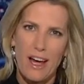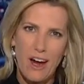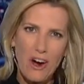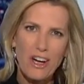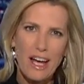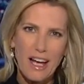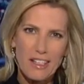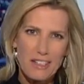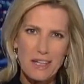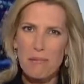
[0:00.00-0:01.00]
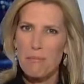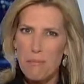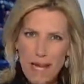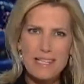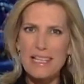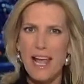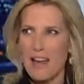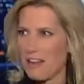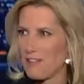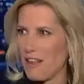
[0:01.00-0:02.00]
Our guys did amazing
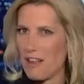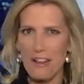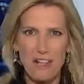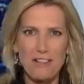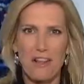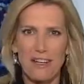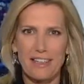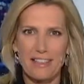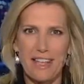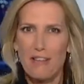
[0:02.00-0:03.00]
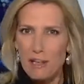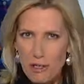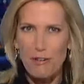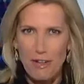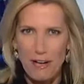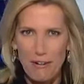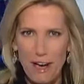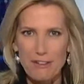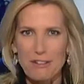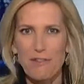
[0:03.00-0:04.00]
edits on that. That's all I can say. They turned that
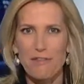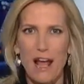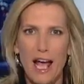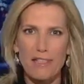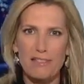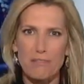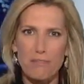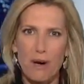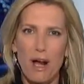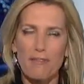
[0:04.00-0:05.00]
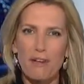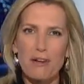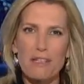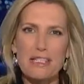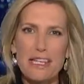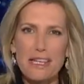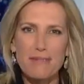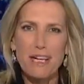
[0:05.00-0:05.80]
around so fast. Bravo to the team.